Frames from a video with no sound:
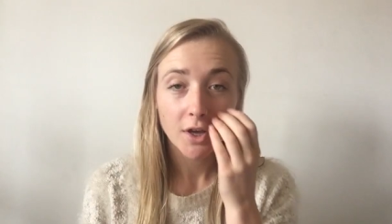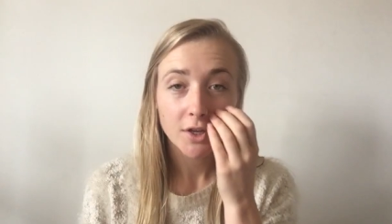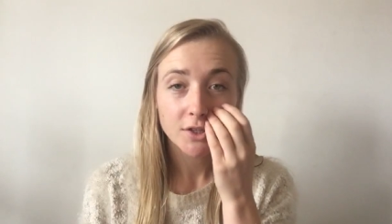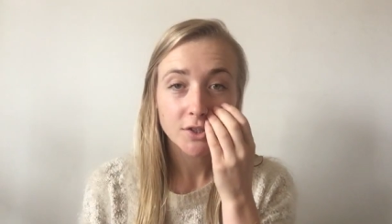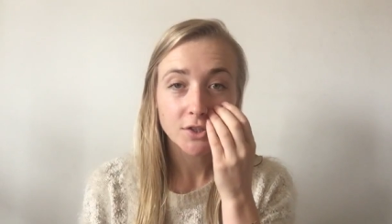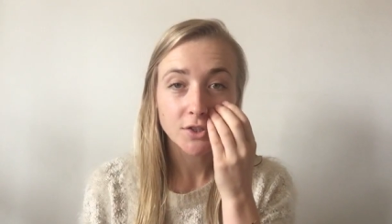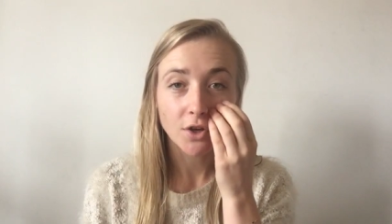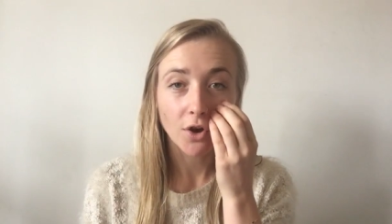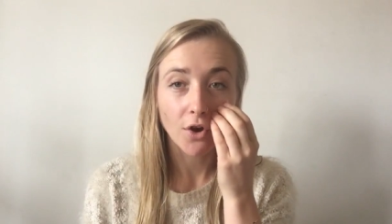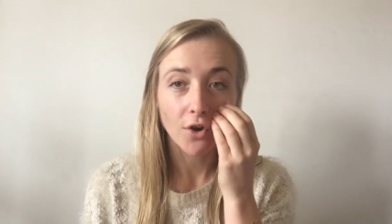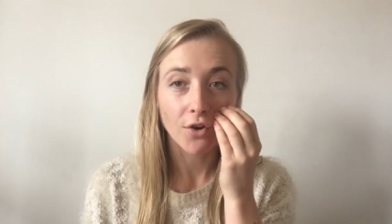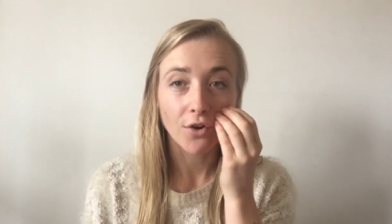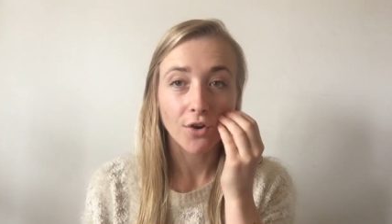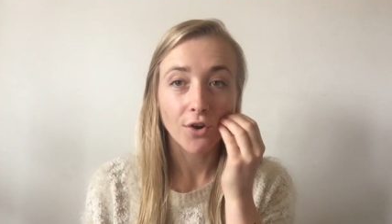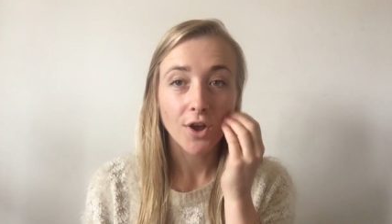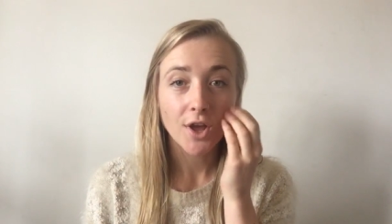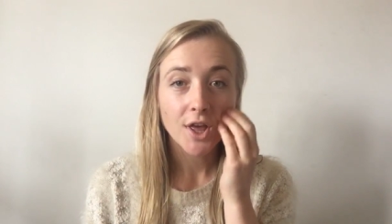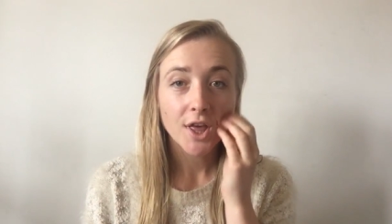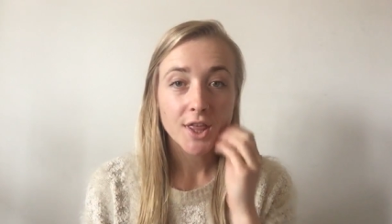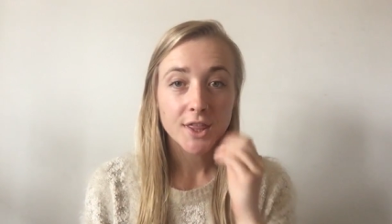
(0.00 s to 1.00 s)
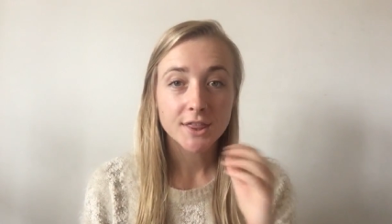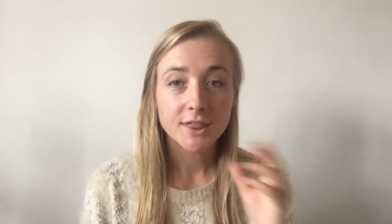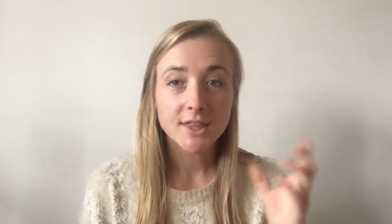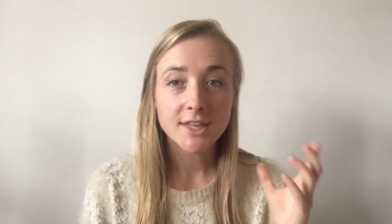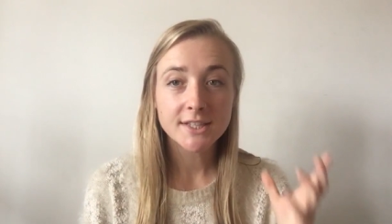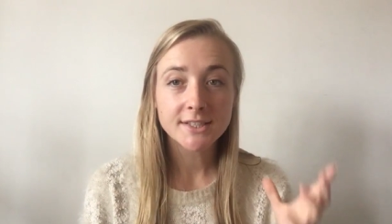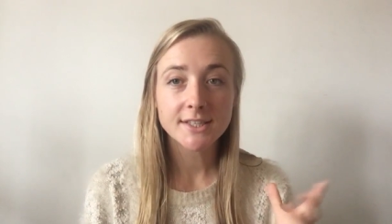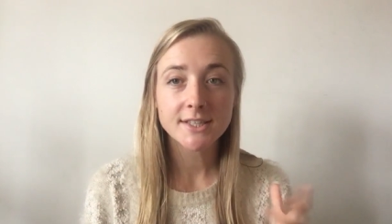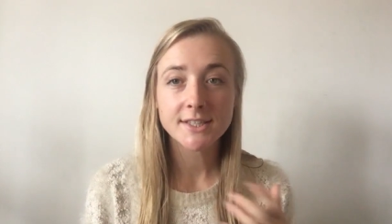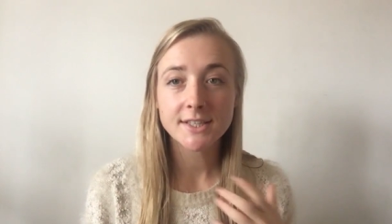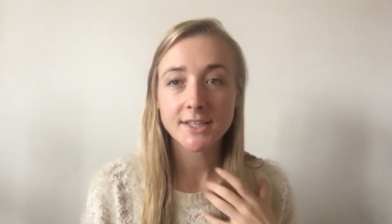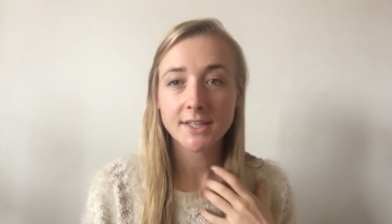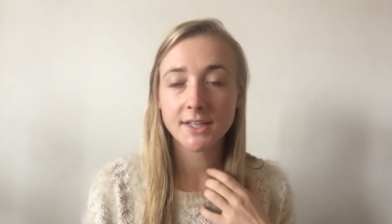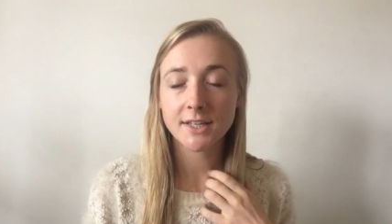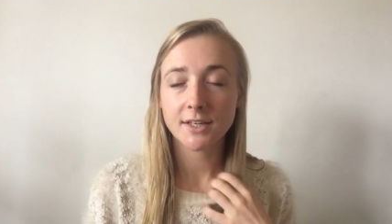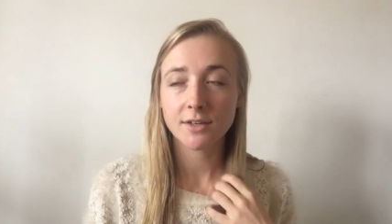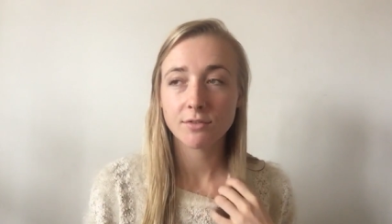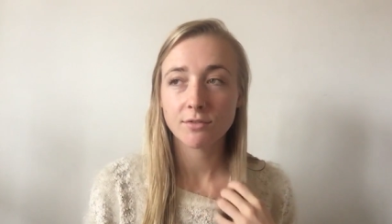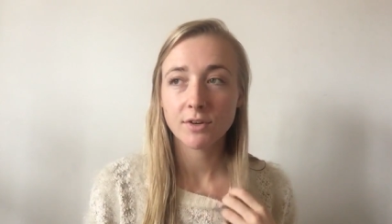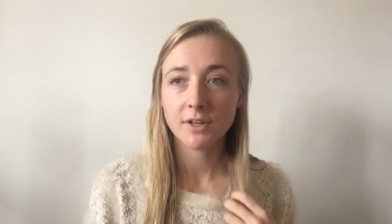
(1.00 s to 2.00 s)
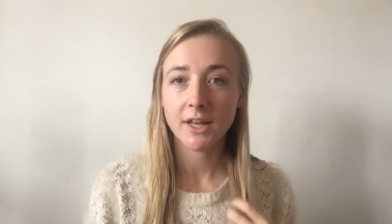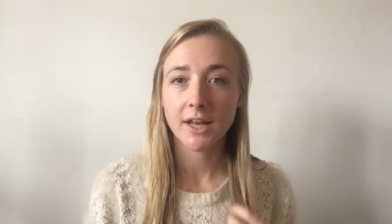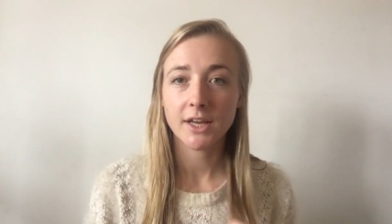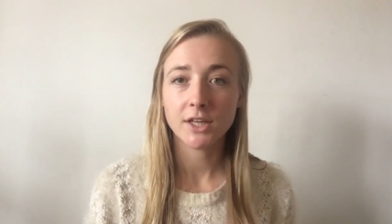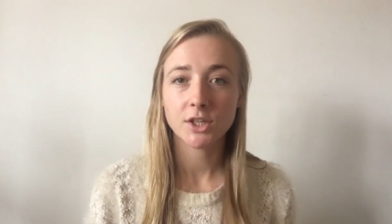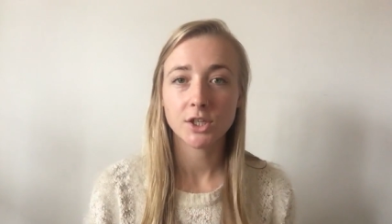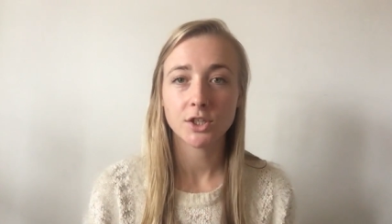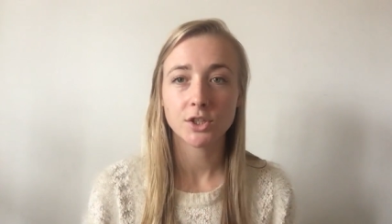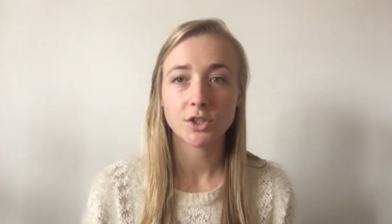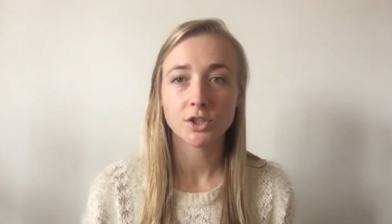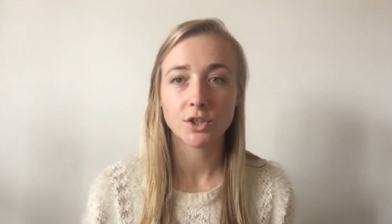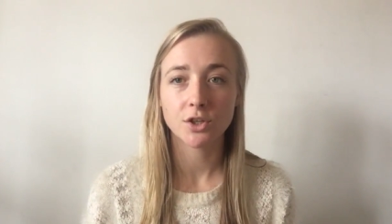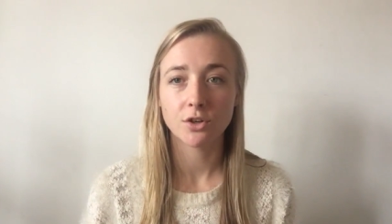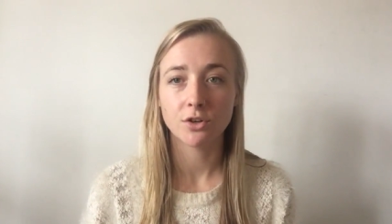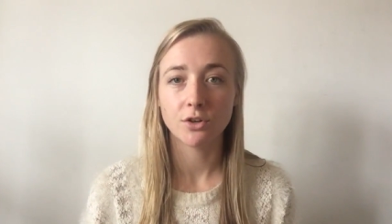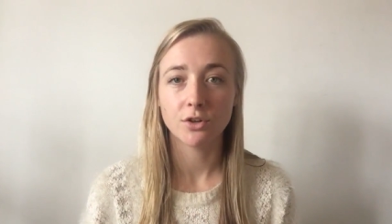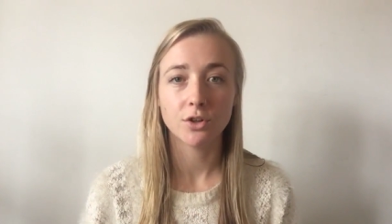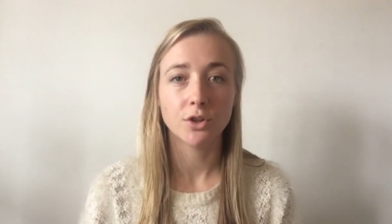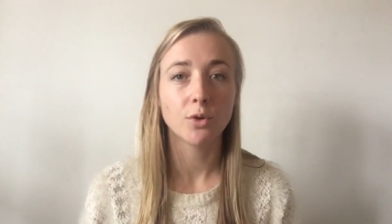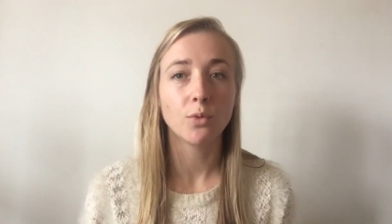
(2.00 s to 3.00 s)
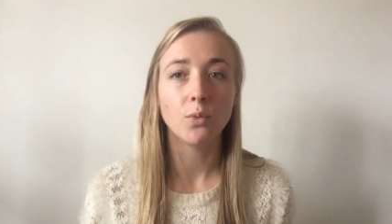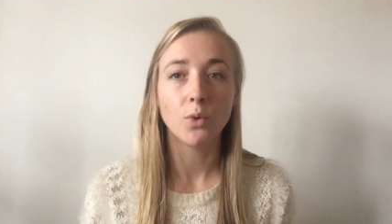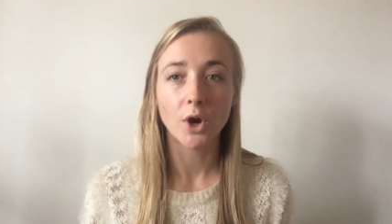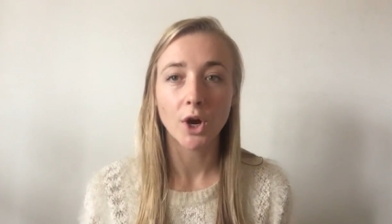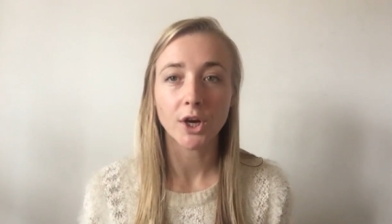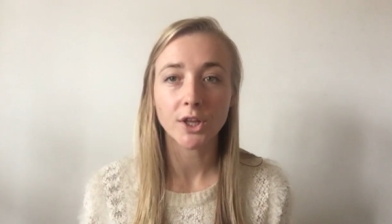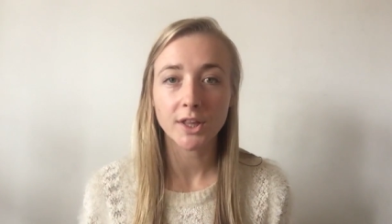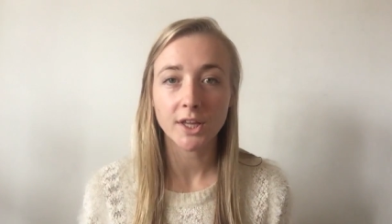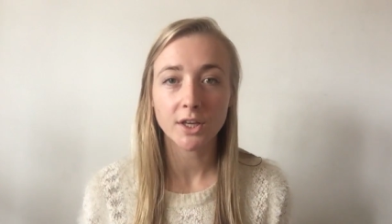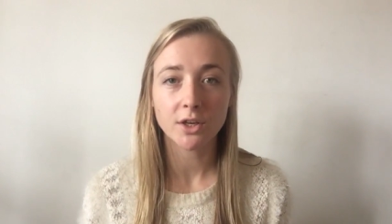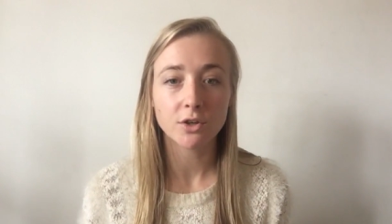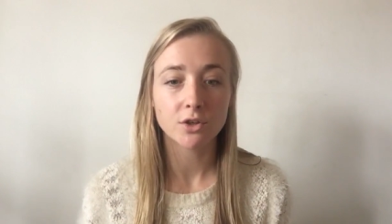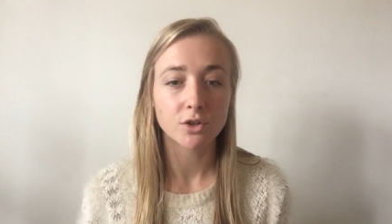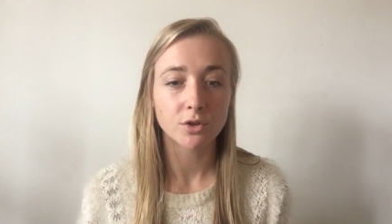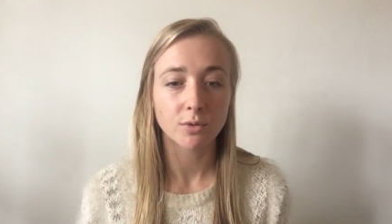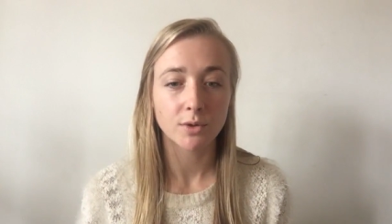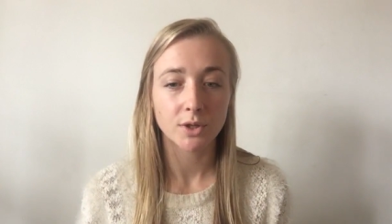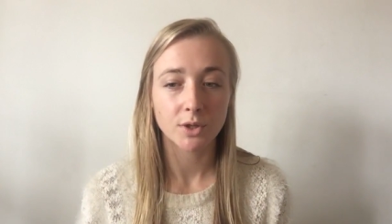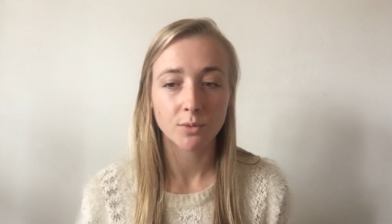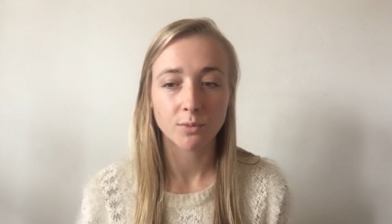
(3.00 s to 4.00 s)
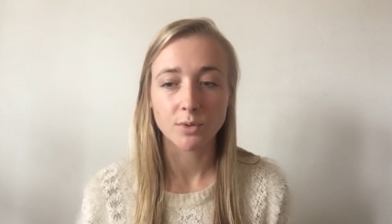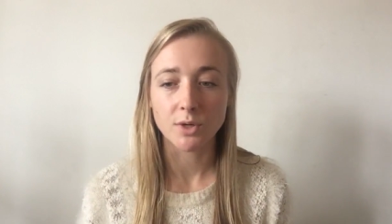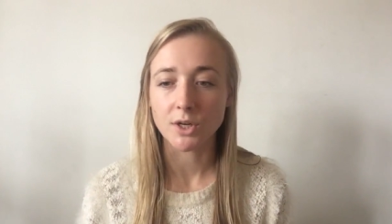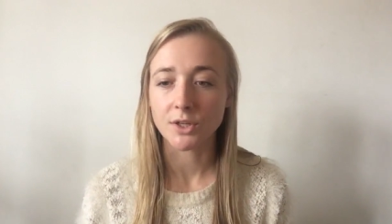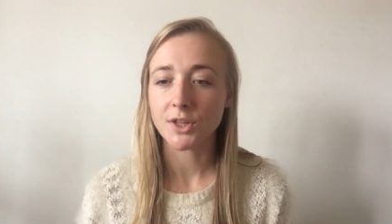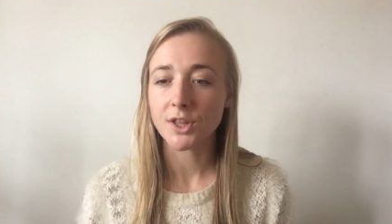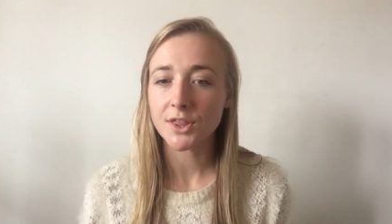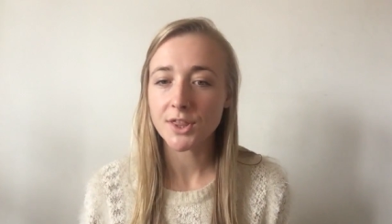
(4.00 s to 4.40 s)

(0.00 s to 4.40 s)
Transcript: So this is in relation to the work that you do in the world,